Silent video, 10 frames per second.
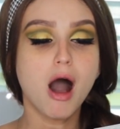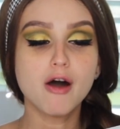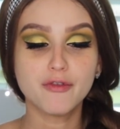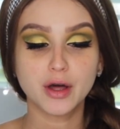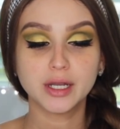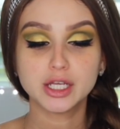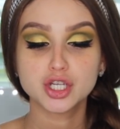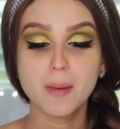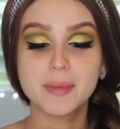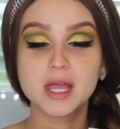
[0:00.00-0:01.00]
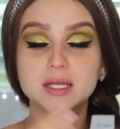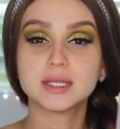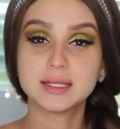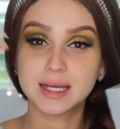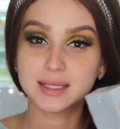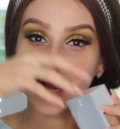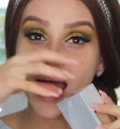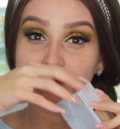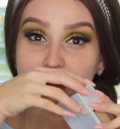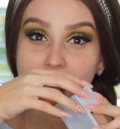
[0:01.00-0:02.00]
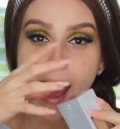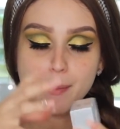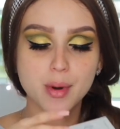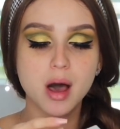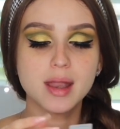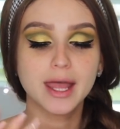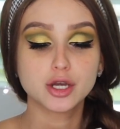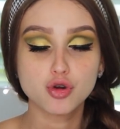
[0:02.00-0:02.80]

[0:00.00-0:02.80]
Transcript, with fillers: of foundation, because it doesn't have a cap on like